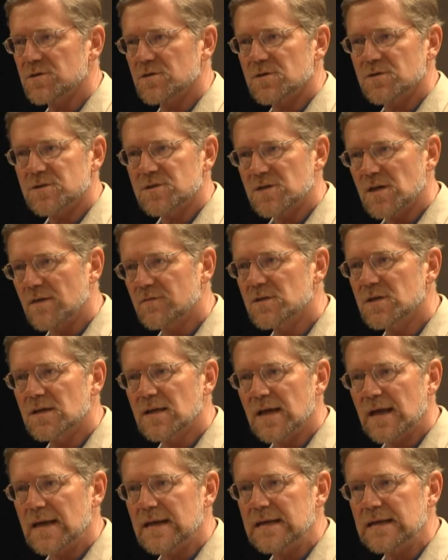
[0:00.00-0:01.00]
that are
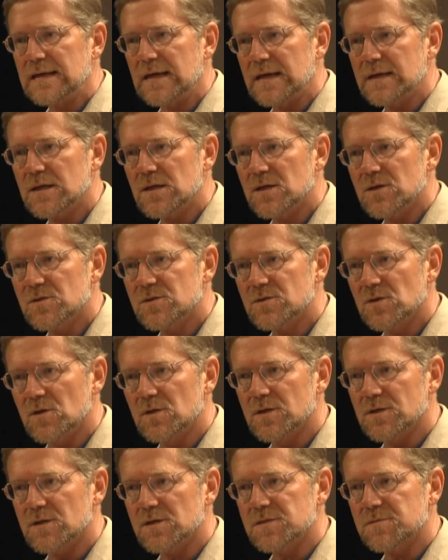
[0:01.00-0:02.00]
70, 80, 90 years
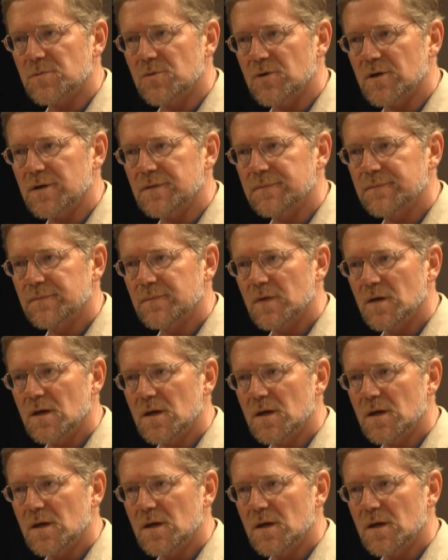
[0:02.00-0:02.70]
old at this point.